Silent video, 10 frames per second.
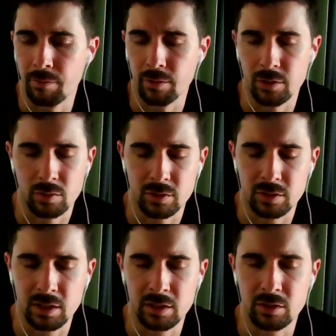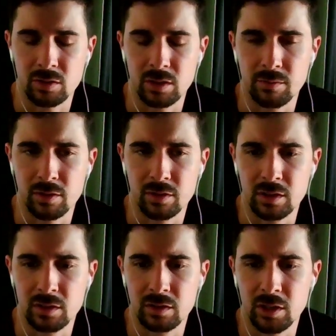for the tourist industry
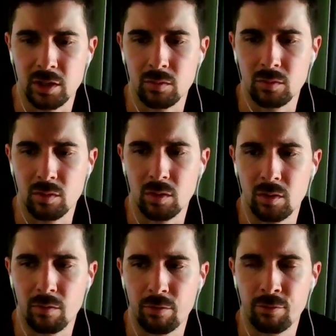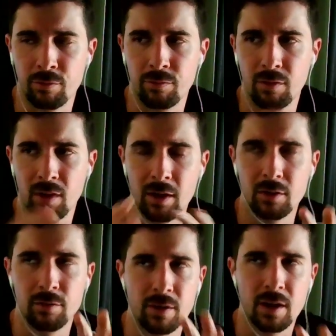versus,
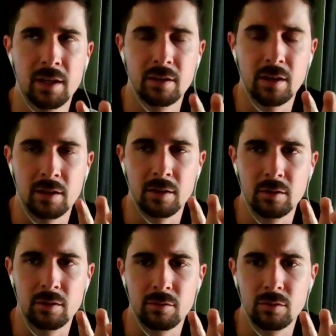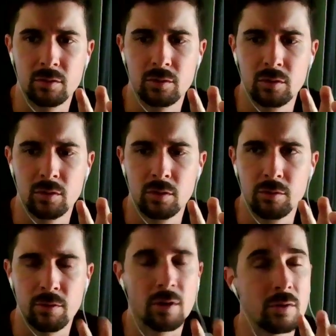how to find and
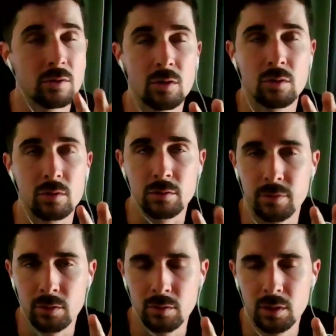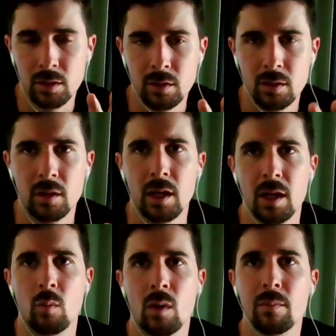funnel local food
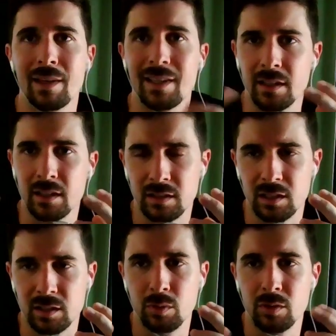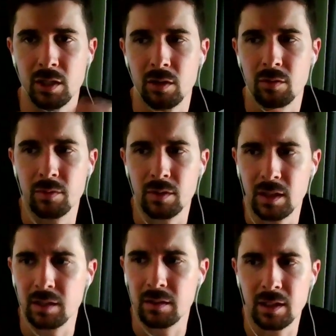while making it accessible.
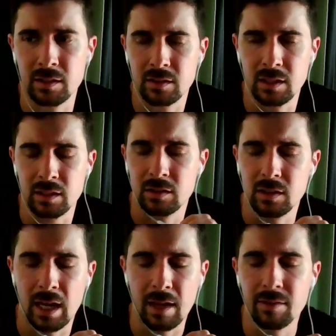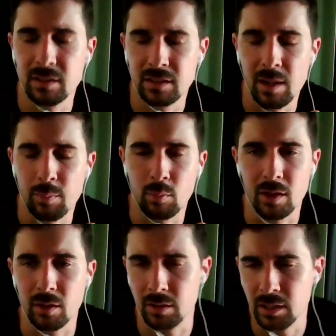It's having Snap
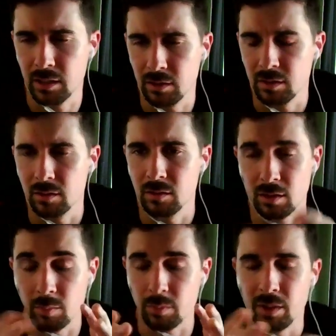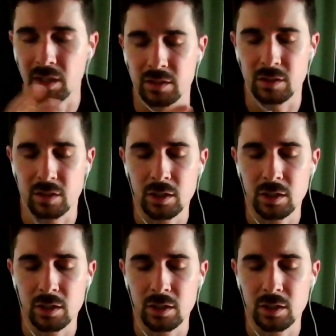Wicker and Double Bucks is